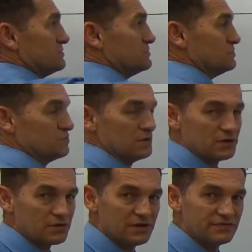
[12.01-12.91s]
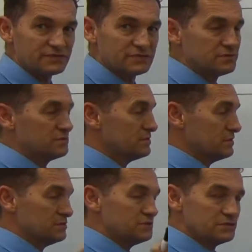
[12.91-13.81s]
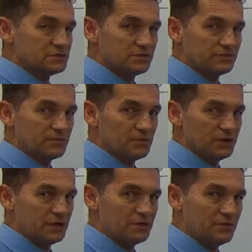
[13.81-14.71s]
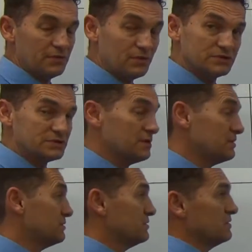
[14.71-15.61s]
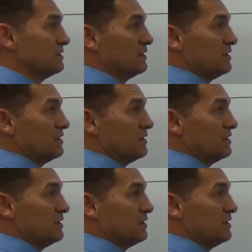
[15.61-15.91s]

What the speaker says: two quick graphs, just so I've got my head around what's going on.